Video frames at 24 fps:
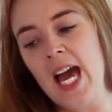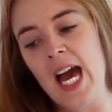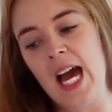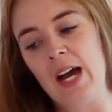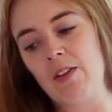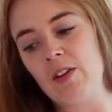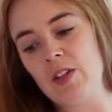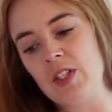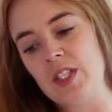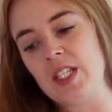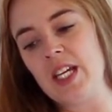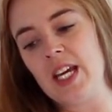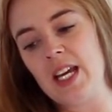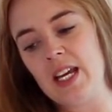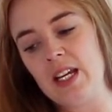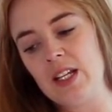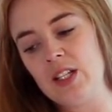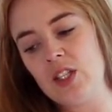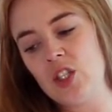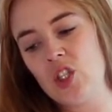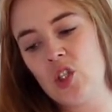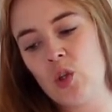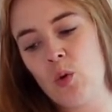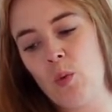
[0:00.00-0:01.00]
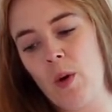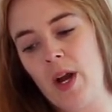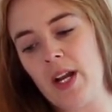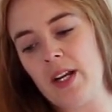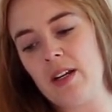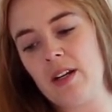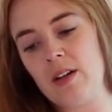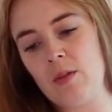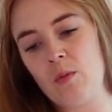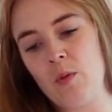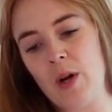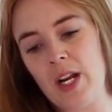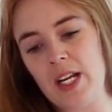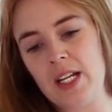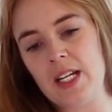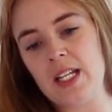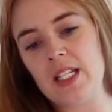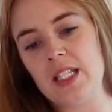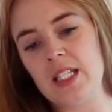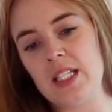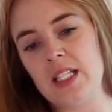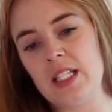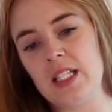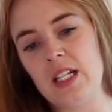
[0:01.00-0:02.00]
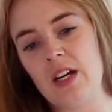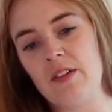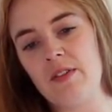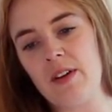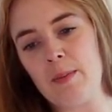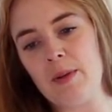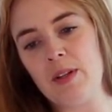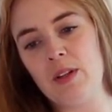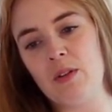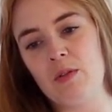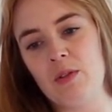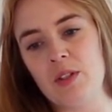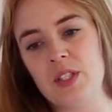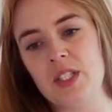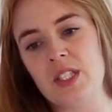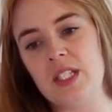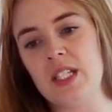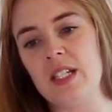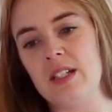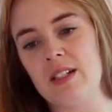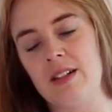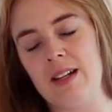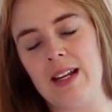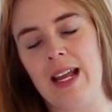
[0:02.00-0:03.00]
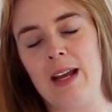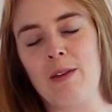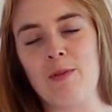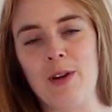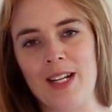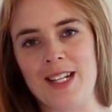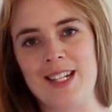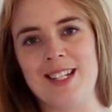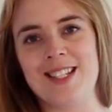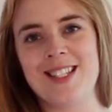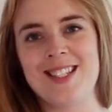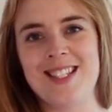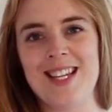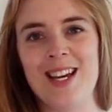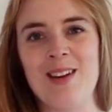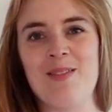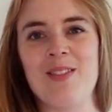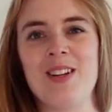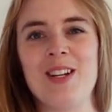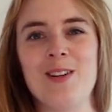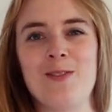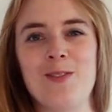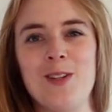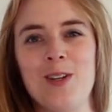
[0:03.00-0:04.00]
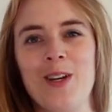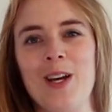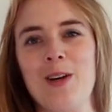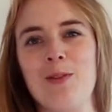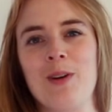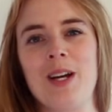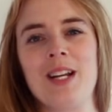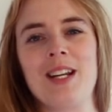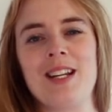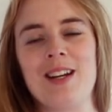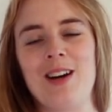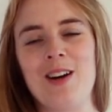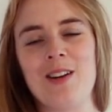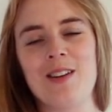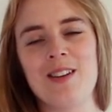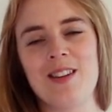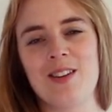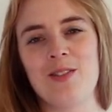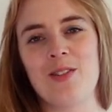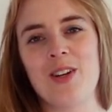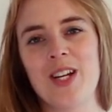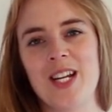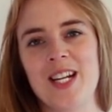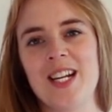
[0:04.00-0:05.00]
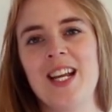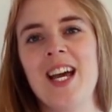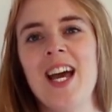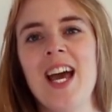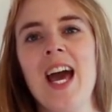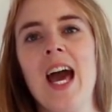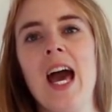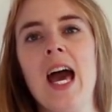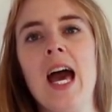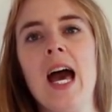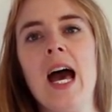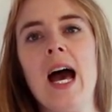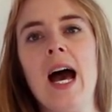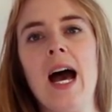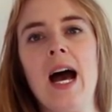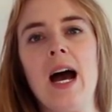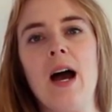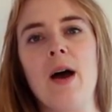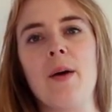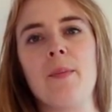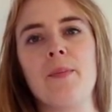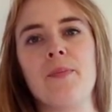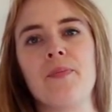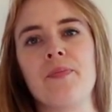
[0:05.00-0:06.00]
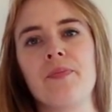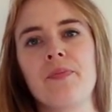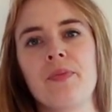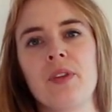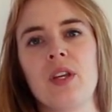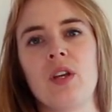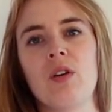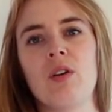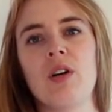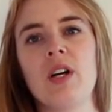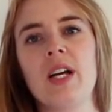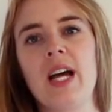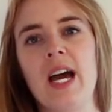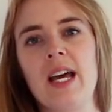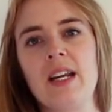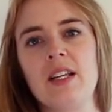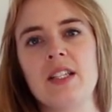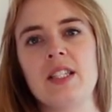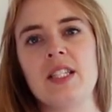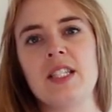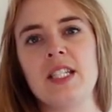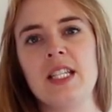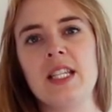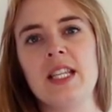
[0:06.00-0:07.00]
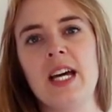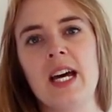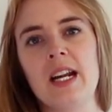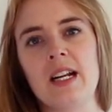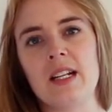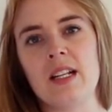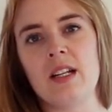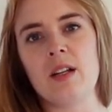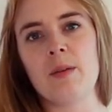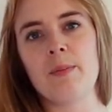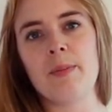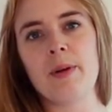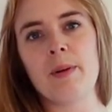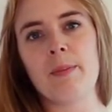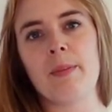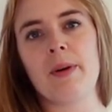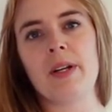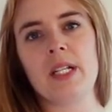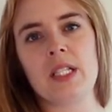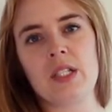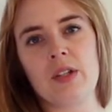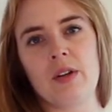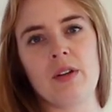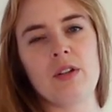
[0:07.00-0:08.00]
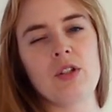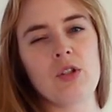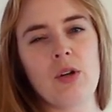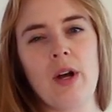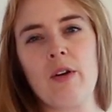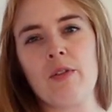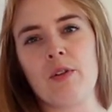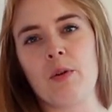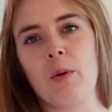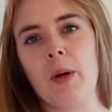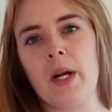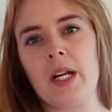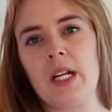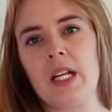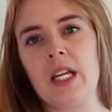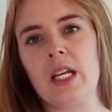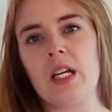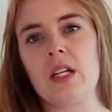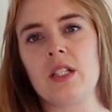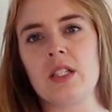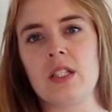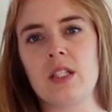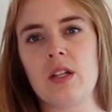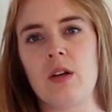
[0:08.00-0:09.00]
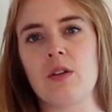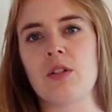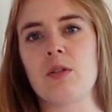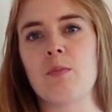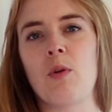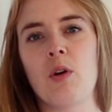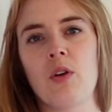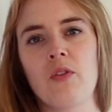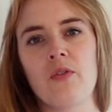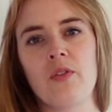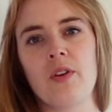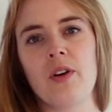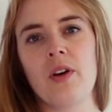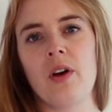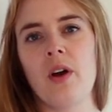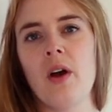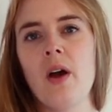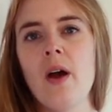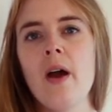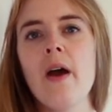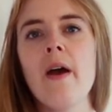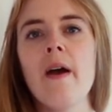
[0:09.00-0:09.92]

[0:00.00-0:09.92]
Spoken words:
I will say sweat and wetness and stuff. I mean, you will see, like wetness. I mean, if you get wet out in the rain, you could kind of see that a little bit, but it's gonna dry off quickly because it's also more of a,